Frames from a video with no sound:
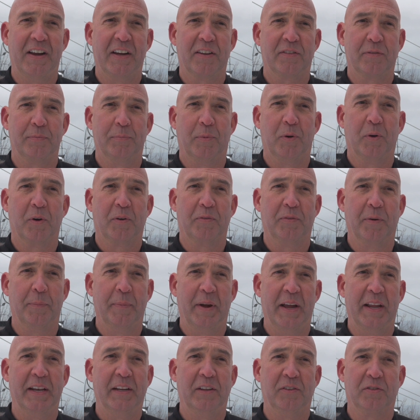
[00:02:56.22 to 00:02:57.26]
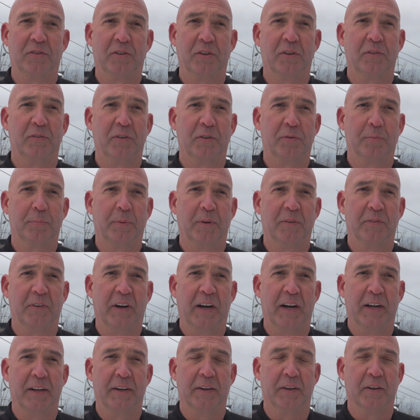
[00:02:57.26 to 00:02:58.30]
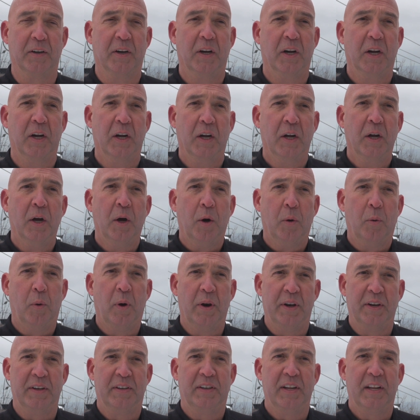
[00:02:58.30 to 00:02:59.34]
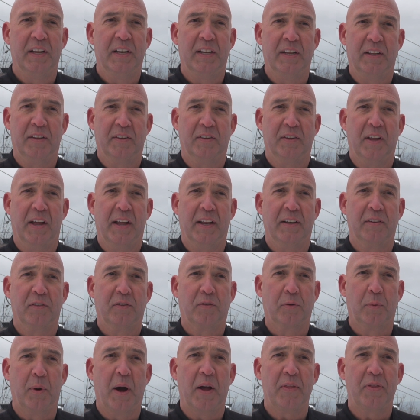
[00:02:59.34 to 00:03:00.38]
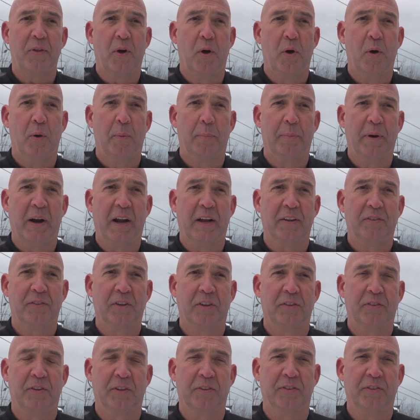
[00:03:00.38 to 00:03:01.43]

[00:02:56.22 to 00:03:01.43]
asked more from any service provider. What it did is then, throughout the whole process